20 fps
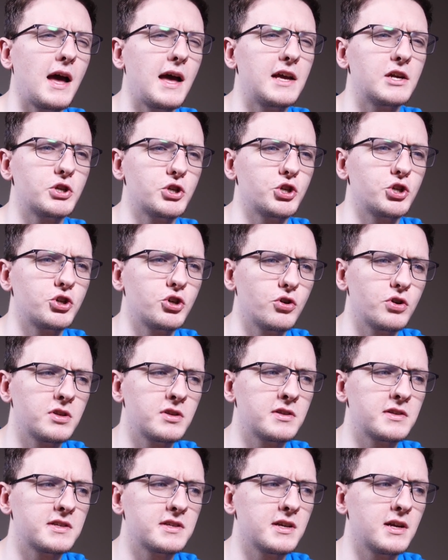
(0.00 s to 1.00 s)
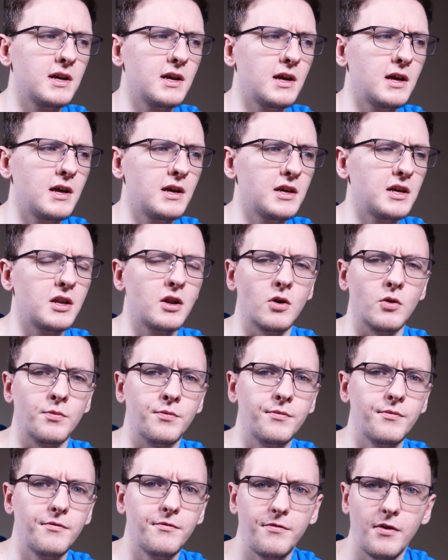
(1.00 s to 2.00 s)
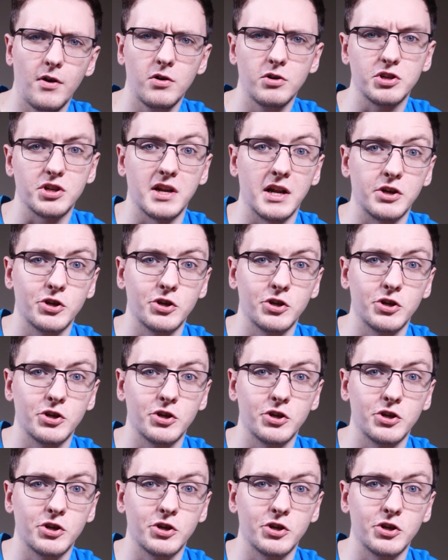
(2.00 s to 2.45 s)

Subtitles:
it shouldn't, you know, function.